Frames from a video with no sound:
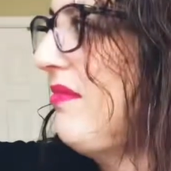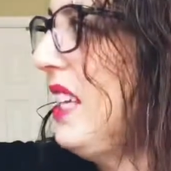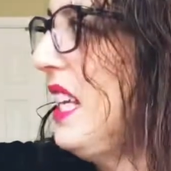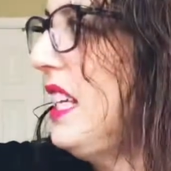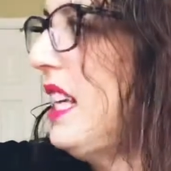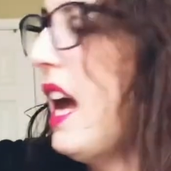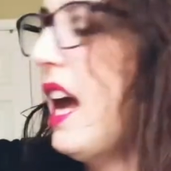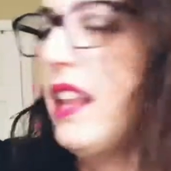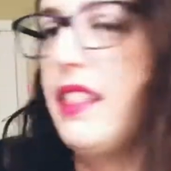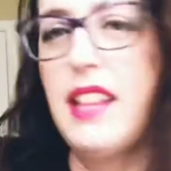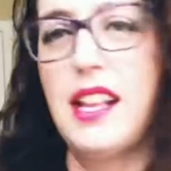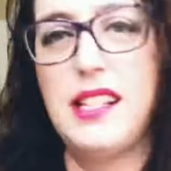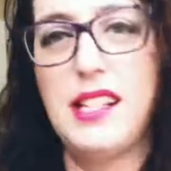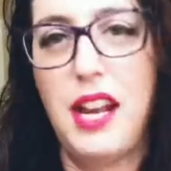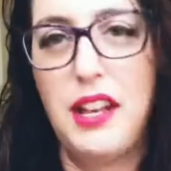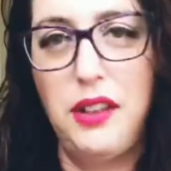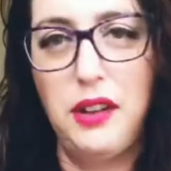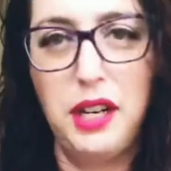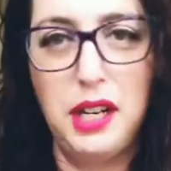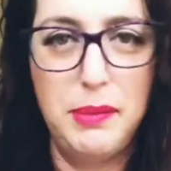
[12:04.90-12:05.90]
yeah, that's
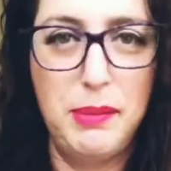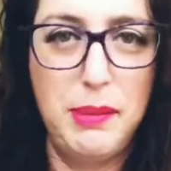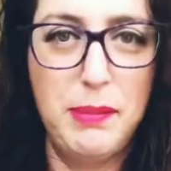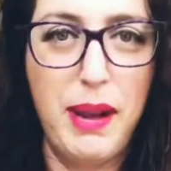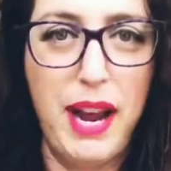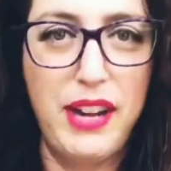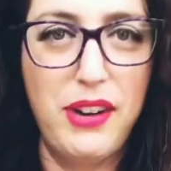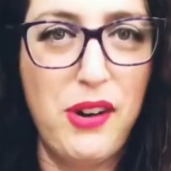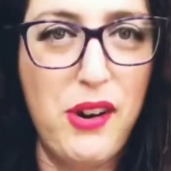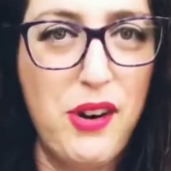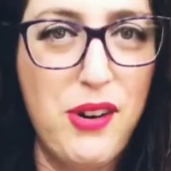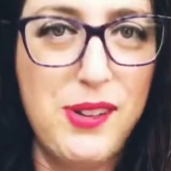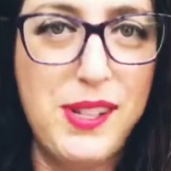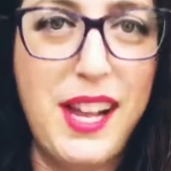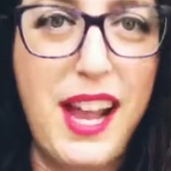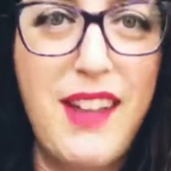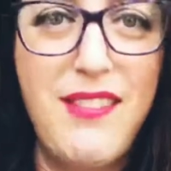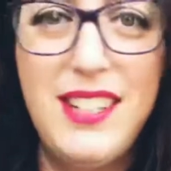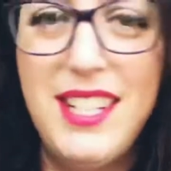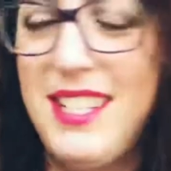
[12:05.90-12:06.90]
either going to be mine or hers.
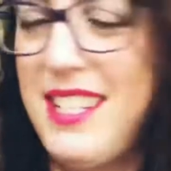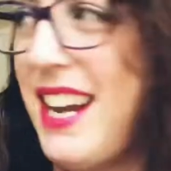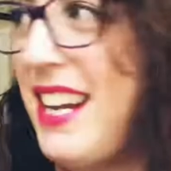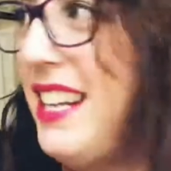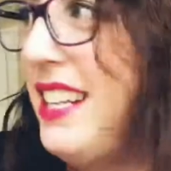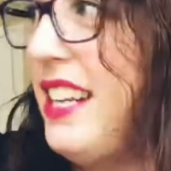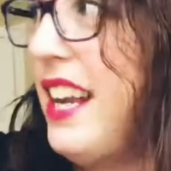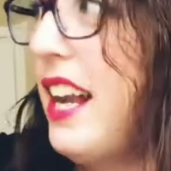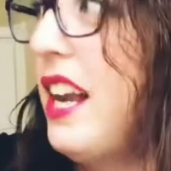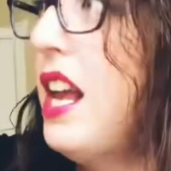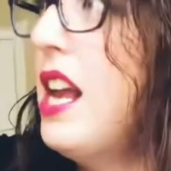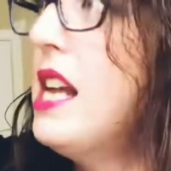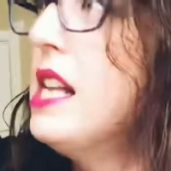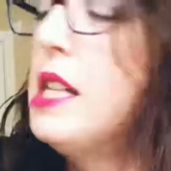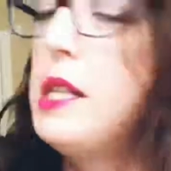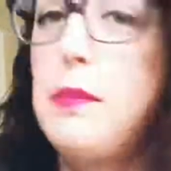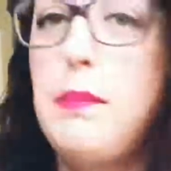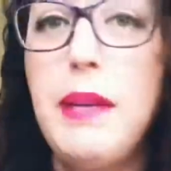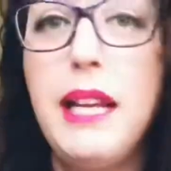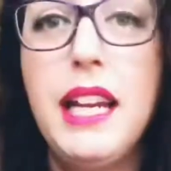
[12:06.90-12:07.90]
I haven't decided yet.
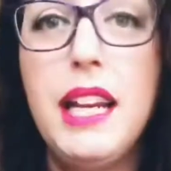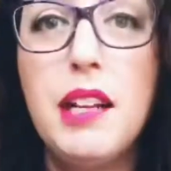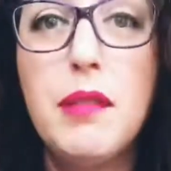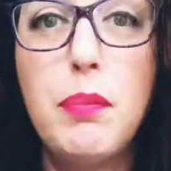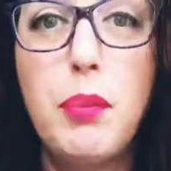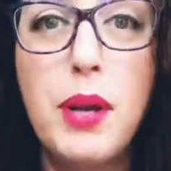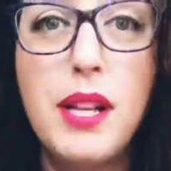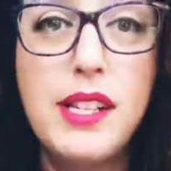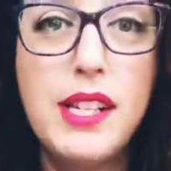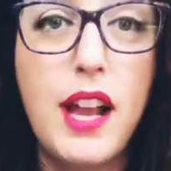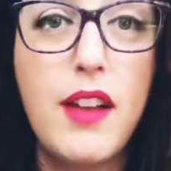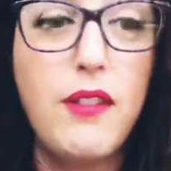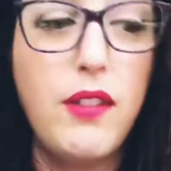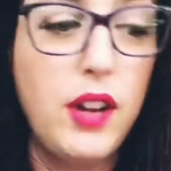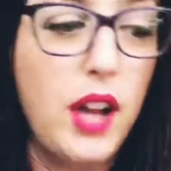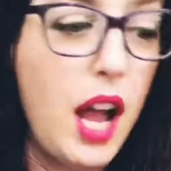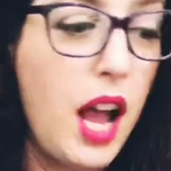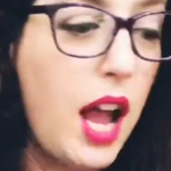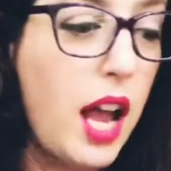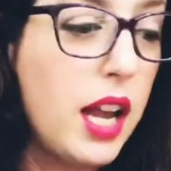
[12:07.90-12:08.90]
Speaking of prints, I
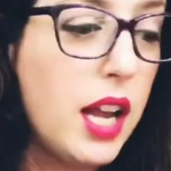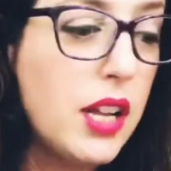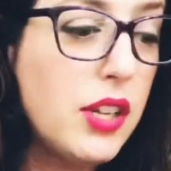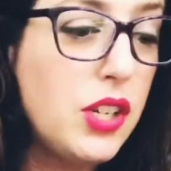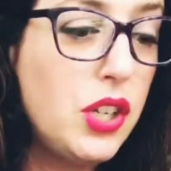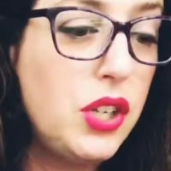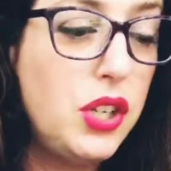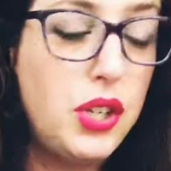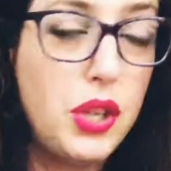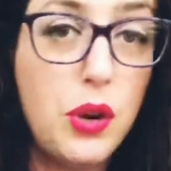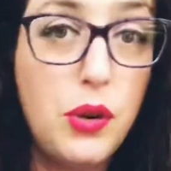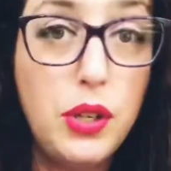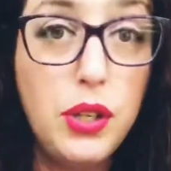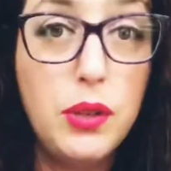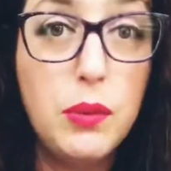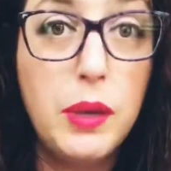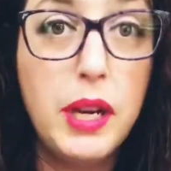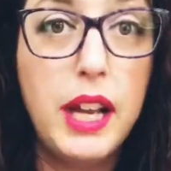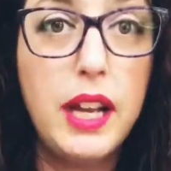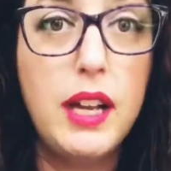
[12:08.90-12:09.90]
forgot to show
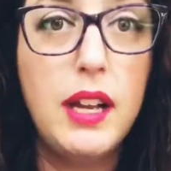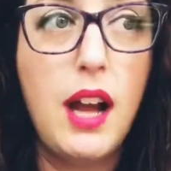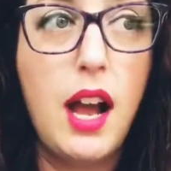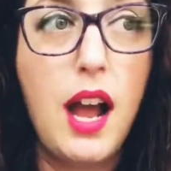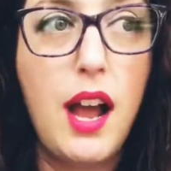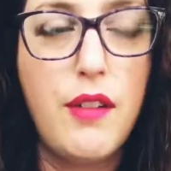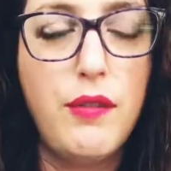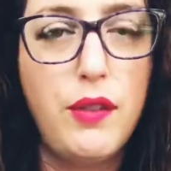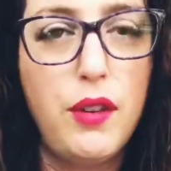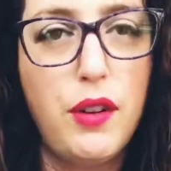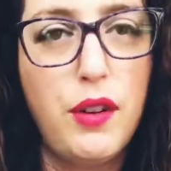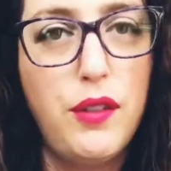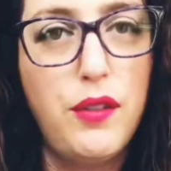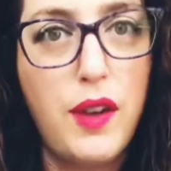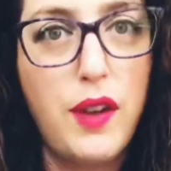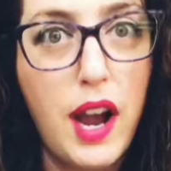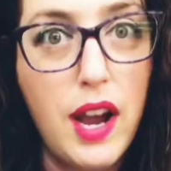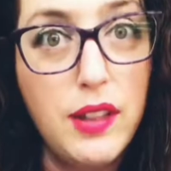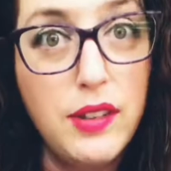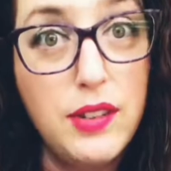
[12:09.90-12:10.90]
you what I got for
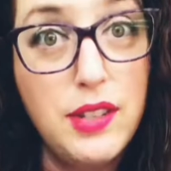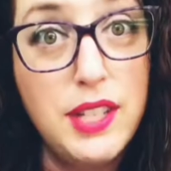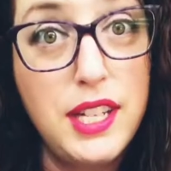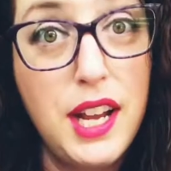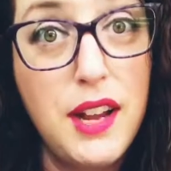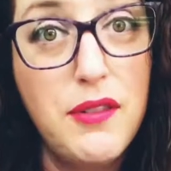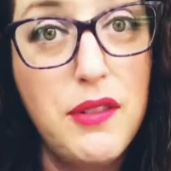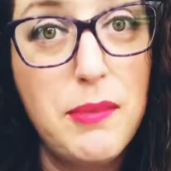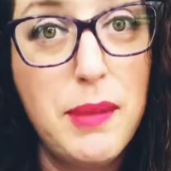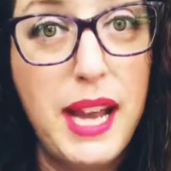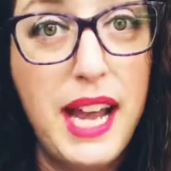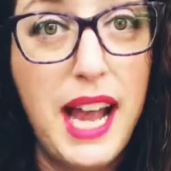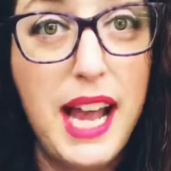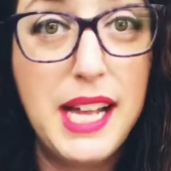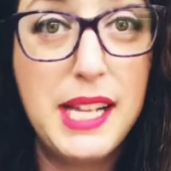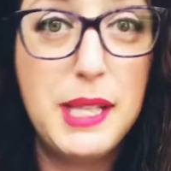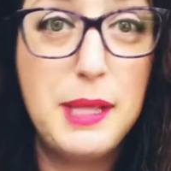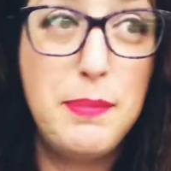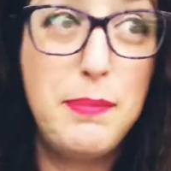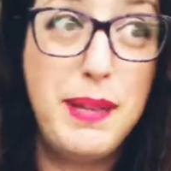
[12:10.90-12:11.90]
Father's Day for my
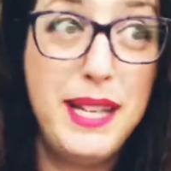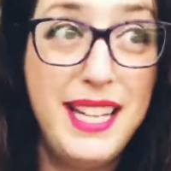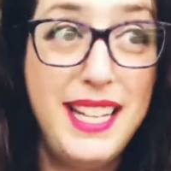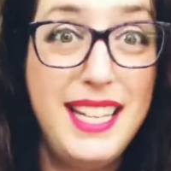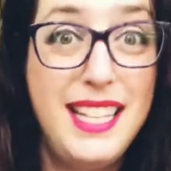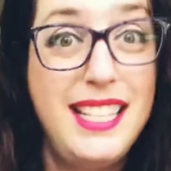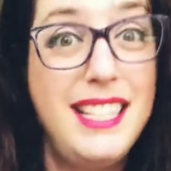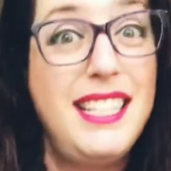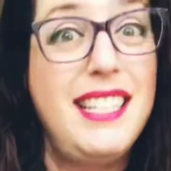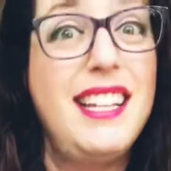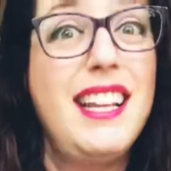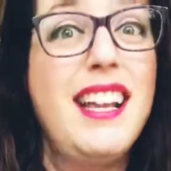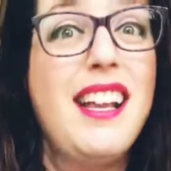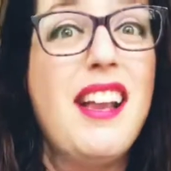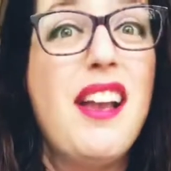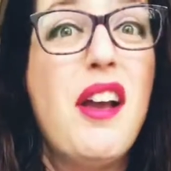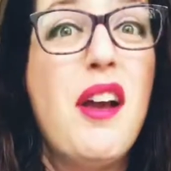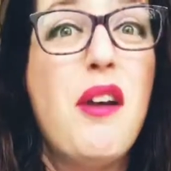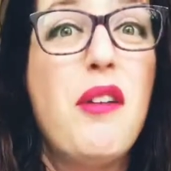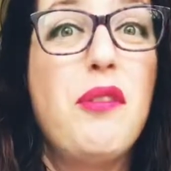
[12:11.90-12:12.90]
husband.
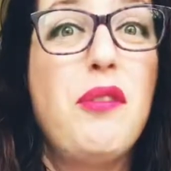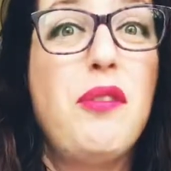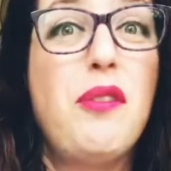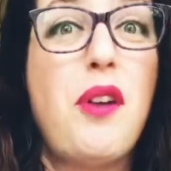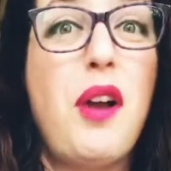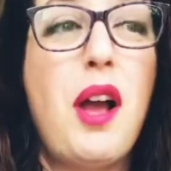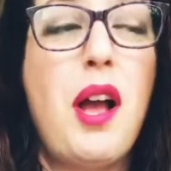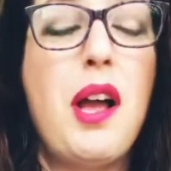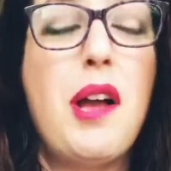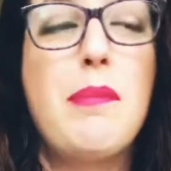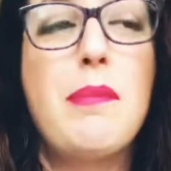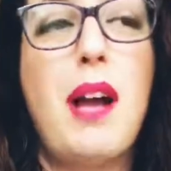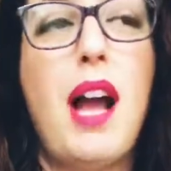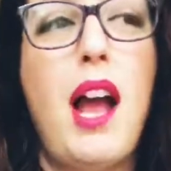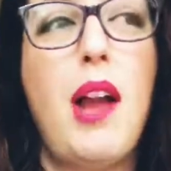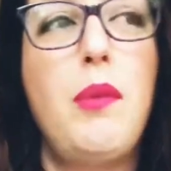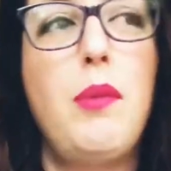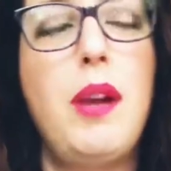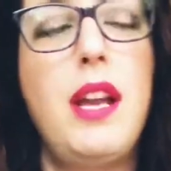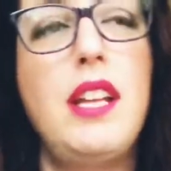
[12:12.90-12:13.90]

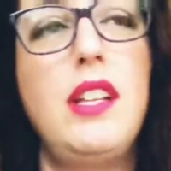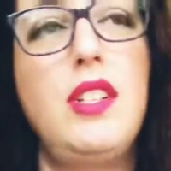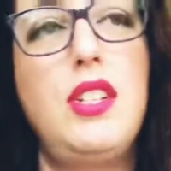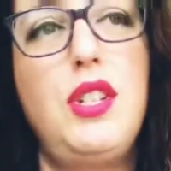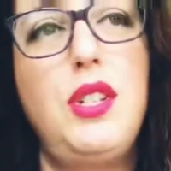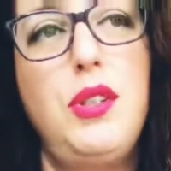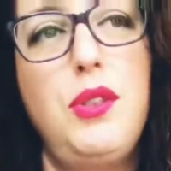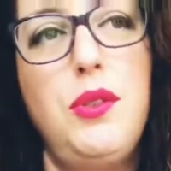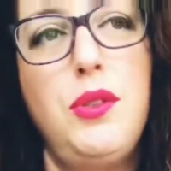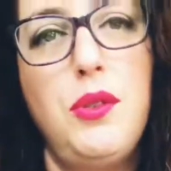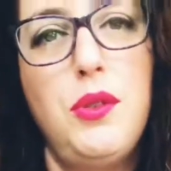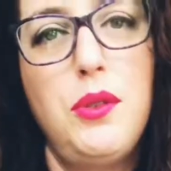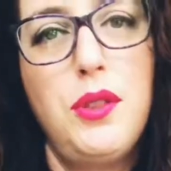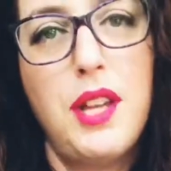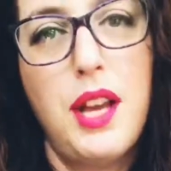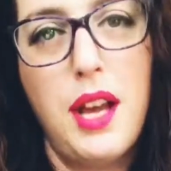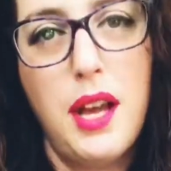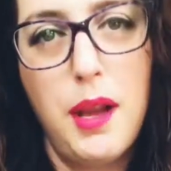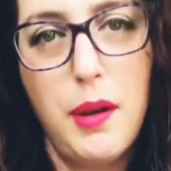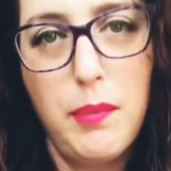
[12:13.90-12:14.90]
I went to
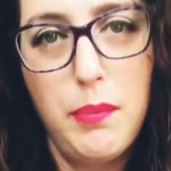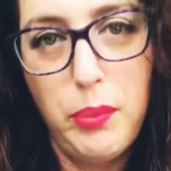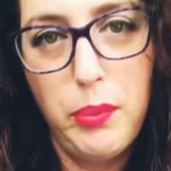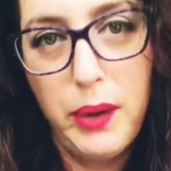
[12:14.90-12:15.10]
the